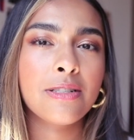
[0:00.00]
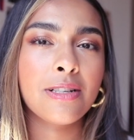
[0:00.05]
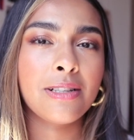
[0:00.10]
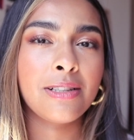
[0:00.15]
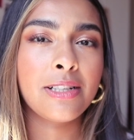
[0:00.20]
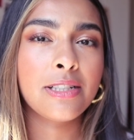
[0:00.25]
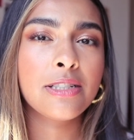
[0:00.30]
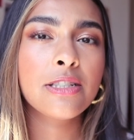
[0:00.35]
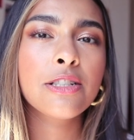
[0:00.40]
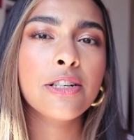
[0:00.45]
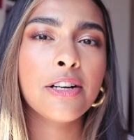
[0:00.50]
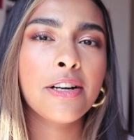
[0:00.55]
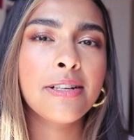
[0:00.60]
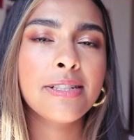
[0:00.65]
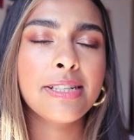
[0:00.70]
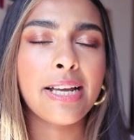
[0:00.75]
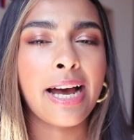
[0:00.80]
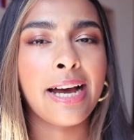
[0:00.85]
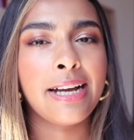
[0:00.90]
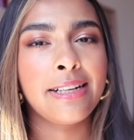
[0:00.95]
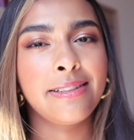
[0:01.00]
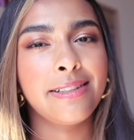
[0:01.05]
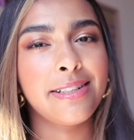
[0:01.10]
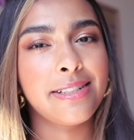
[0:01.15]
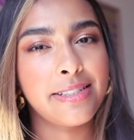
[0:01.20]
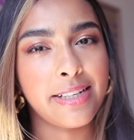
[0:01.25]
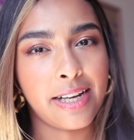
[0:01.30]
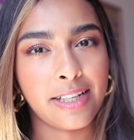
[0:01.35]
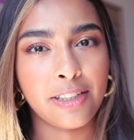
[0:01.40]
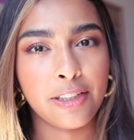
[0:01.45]
solicitors and the
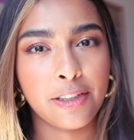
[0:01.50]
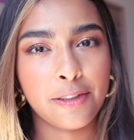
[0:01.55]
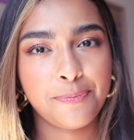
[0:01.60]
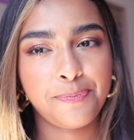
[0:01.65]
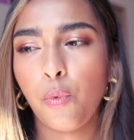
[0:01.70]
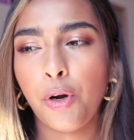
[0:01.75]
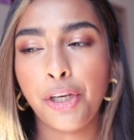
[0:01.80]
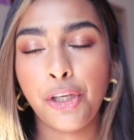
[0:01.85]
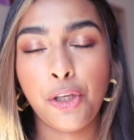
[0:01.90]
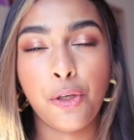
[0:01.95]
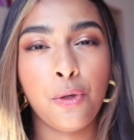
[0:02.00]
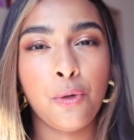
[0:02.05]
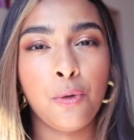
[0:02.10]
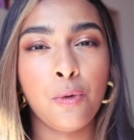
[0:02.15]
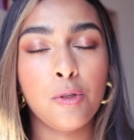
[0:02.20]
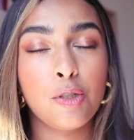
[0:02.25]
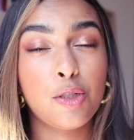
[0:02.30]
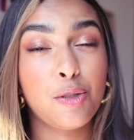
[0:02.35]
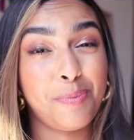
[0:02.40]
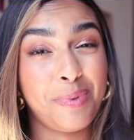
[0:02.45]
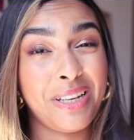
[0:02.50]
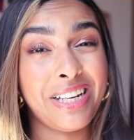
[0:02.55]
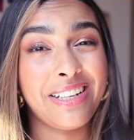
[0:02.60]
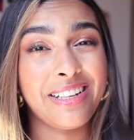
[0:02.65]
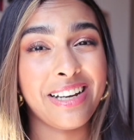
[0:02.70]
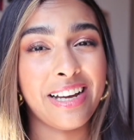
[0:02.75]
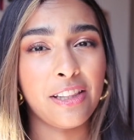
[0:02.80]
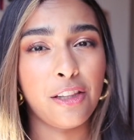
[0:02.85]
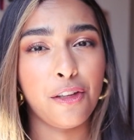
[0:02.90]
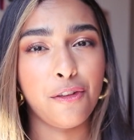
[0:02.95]
seller when you speak
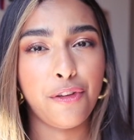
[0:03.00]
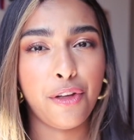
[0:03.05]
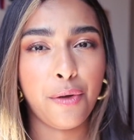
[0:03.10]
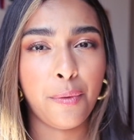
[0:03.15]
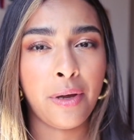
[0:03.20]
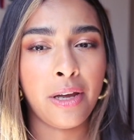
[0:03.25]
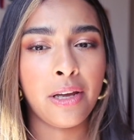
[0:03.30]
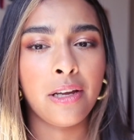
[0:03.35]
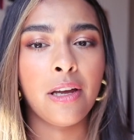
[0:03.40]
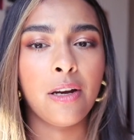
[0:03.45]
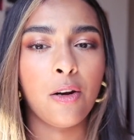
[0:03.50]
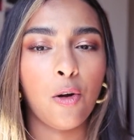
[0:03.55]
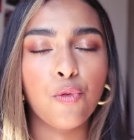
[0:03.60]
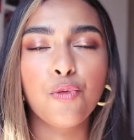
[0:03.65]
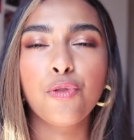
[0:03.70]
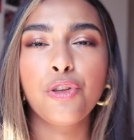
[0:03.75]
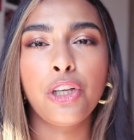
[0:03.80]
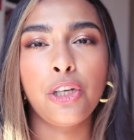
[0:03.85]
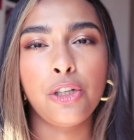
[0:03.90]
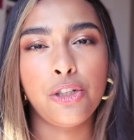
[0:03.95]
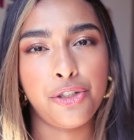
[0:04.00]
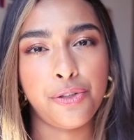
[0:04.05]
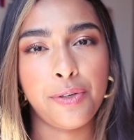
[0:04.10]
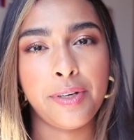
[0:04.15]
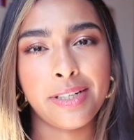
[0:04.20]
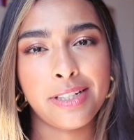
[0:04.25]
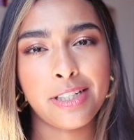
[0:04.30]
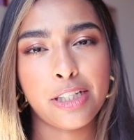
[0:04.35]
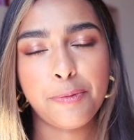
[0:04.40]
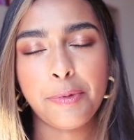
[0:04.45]
at the viewing, and hopefully you do
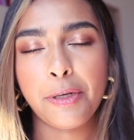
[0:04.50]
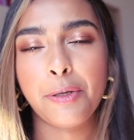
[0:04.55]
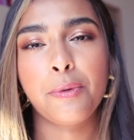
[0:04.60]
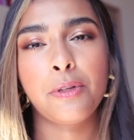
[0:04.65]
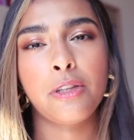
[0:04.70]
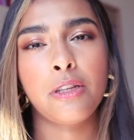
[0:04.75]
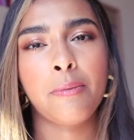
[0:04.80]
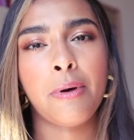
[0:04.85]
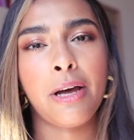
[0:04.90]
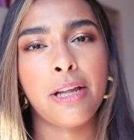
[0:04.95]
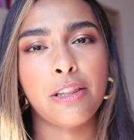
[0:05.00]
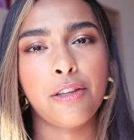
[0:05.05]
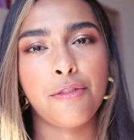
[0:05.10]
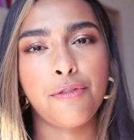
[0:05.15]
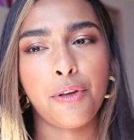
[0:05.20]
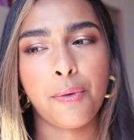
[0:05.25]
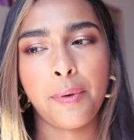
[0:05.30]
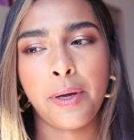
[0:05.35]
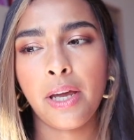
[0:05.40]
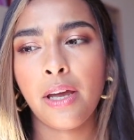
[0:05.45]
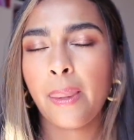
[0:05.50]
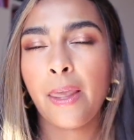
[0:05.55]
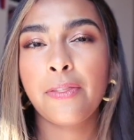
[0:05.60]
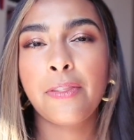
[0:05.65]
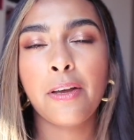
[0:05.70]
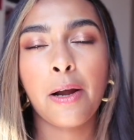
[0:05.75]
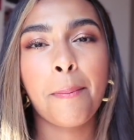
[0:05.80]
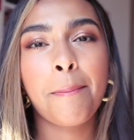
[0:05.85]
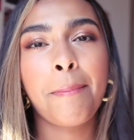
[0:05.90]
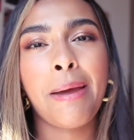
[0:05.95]
get to speak with them at the viewing.
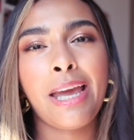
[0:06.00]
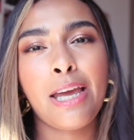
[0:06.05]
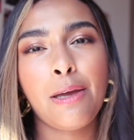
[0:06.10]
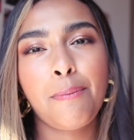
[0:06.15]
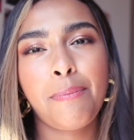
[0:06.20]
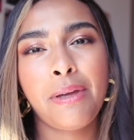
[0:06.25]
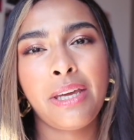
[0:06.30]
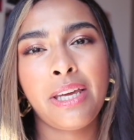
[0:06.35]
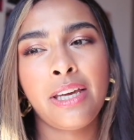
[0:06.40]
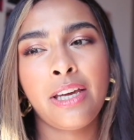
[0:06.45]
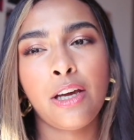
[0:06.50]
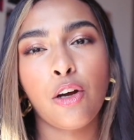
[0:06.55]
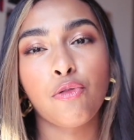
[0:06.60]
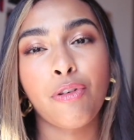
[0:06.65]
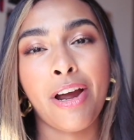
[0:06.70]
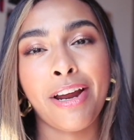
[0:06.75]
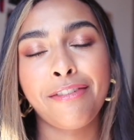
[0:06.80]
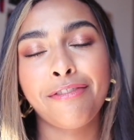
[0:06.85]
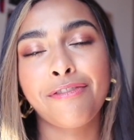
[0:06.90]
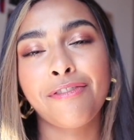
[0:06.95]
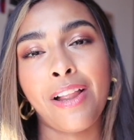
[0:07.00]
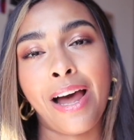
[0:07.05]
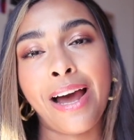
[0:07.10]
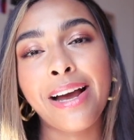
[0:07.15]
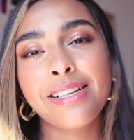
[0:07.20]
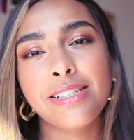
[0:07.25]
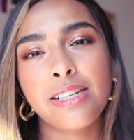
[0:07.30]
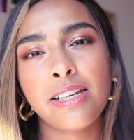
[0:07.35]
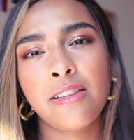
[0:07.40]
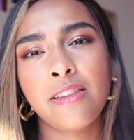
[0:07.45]
There may be red
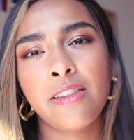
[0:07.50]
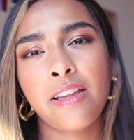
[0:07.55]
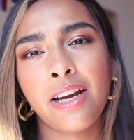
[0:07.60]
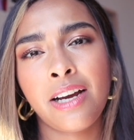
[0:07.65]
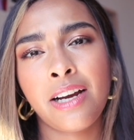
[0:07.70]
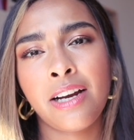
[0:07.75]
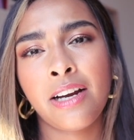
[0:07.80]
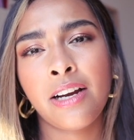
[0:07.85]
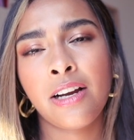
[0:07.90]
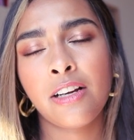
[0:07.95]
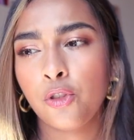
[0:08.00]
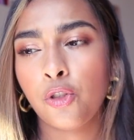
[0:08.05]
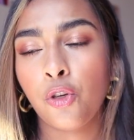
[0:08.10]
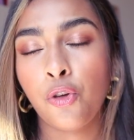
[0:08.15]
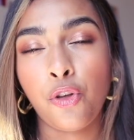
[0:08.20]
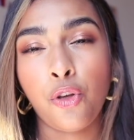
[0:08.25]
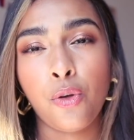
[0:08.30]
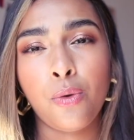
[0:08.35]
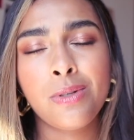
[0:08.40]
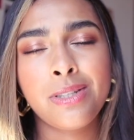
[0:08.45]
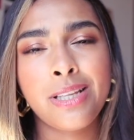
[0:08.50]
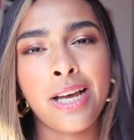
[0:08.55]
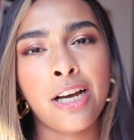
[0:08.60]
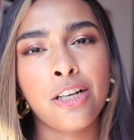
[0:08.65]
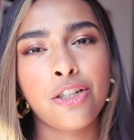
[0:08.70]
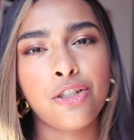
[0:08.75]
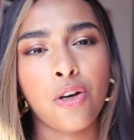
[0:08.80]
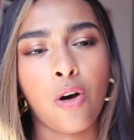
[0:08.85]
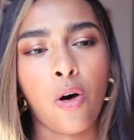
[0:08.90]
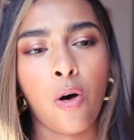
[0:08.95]
flags in there, so use
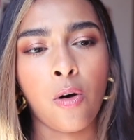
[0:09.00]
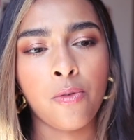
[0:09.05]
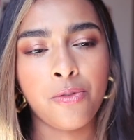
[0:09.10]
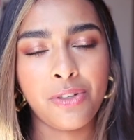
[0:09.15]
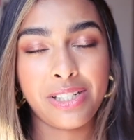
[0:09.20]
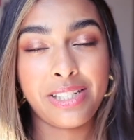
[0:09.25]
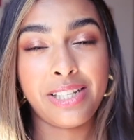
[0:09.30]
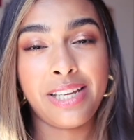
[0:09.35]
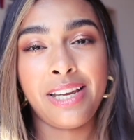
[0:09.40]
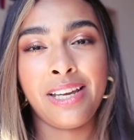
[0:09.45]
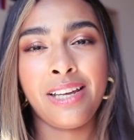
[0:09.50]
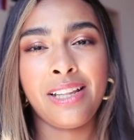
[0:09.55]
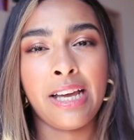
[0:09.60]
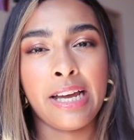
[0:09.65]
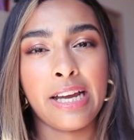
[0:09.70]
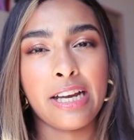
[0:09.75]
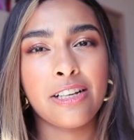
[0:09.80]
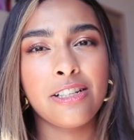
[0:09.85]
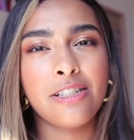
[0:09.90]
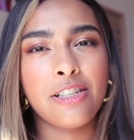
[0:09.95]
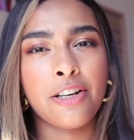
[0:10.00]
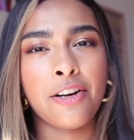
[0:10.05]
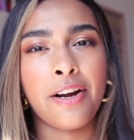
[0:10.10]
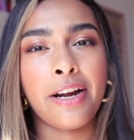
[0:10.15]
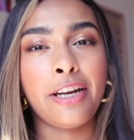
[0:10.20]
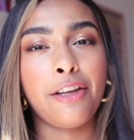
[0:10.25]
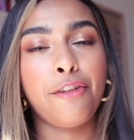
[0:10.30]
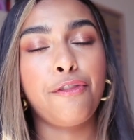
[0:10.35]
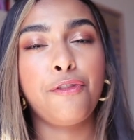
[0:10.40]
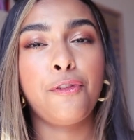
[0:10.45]
that to obviously like consider
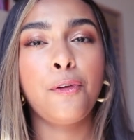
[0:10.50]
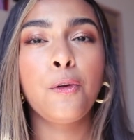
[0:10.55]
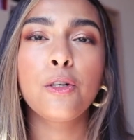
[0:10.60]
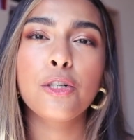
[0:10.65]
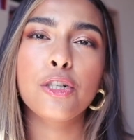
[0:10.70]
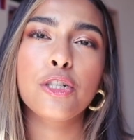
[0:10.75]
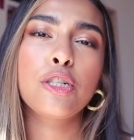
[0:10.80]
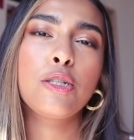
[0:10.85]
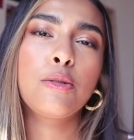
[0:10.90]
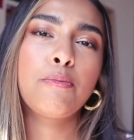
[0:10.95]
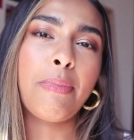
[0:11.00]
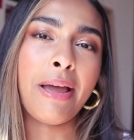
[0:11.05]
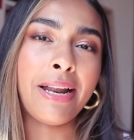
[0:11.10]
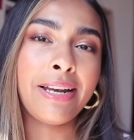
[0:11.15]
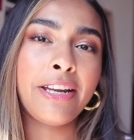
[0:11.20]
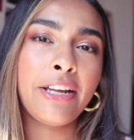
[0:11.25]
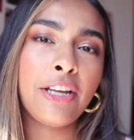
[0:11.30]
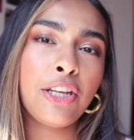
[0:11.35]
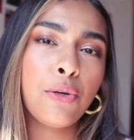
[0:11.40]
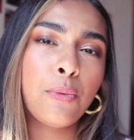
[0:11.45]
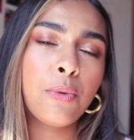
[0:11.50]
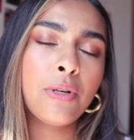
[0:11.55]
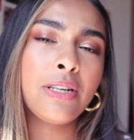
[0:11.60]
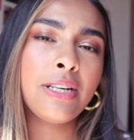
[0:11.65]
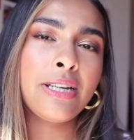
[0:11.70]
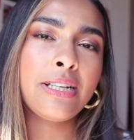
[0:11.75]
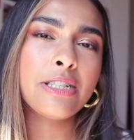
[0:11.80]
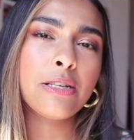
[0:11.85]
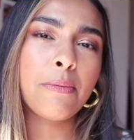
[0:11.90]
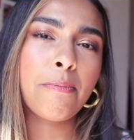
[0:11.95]
any future spending you would
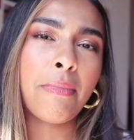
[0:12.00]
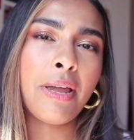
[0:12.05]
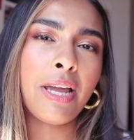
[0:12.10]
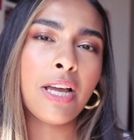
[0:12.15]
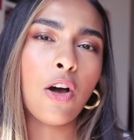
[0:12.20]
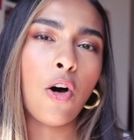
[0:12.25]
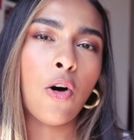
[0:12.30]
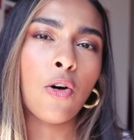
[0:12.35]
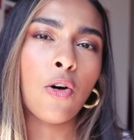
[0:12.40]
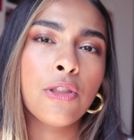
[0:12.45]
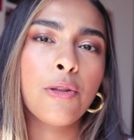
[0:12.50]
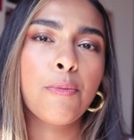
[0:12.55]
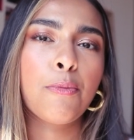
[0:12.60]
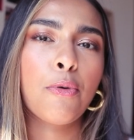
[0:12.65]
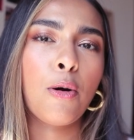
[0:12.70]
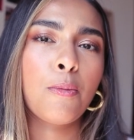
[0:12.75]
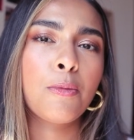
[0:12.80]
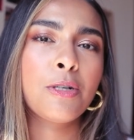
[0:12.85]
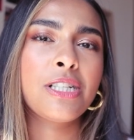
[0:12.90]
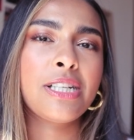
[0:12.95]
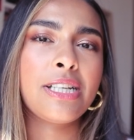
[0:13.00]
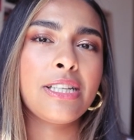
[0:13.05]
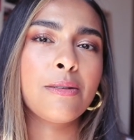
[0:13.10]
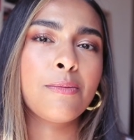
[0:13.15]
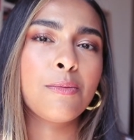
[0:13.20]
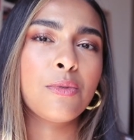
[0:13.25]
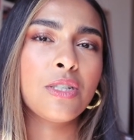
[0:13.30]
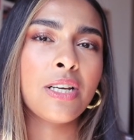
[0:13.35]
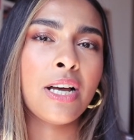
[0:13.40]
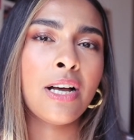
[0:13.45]
need to make the property
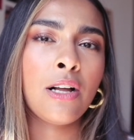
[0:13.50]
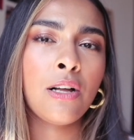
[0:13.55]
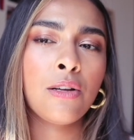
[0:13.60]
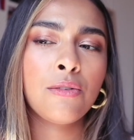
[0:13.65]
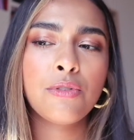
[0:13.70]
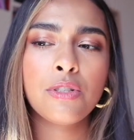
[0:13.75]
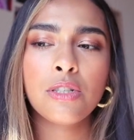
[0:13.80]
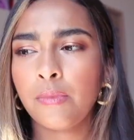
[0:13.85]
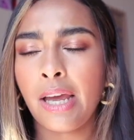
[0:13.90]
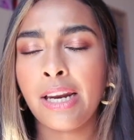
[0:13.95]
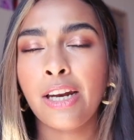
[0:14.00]
themselves.